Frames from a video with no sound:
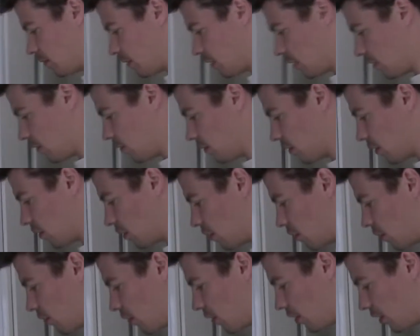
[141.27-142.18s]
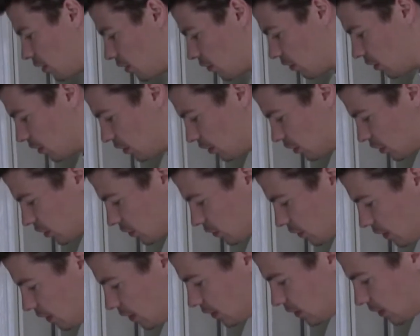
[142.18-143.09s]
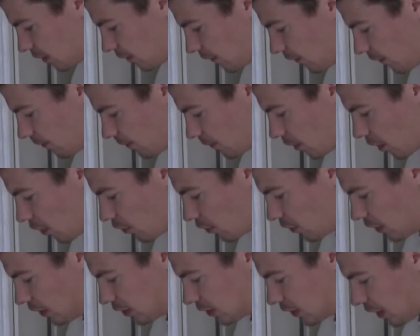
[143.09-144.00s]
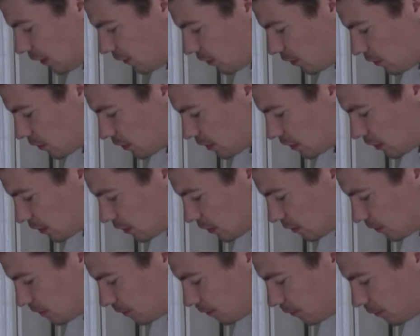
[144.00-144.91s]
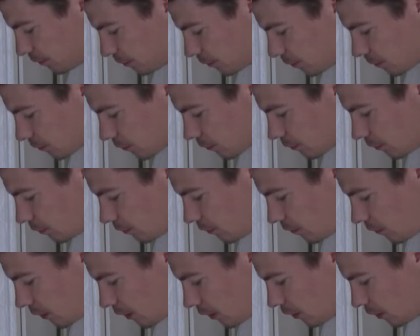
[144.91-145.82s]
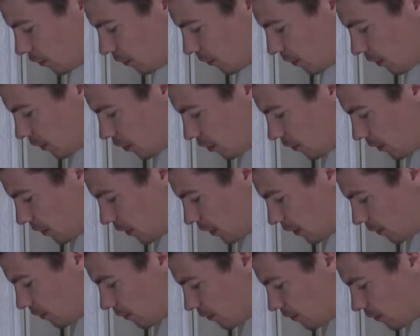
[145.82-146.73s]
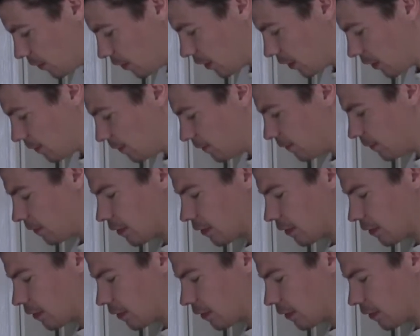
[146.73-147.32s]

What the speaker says: but we're already going a little sweet instead of all the way savory with this. We'll put a little bit in. Why not?